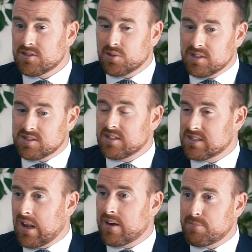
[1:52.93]
So there's
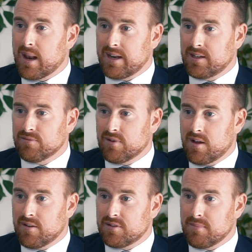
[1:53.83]
a lot of planning
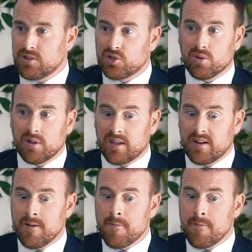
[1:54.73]
involved to make sure that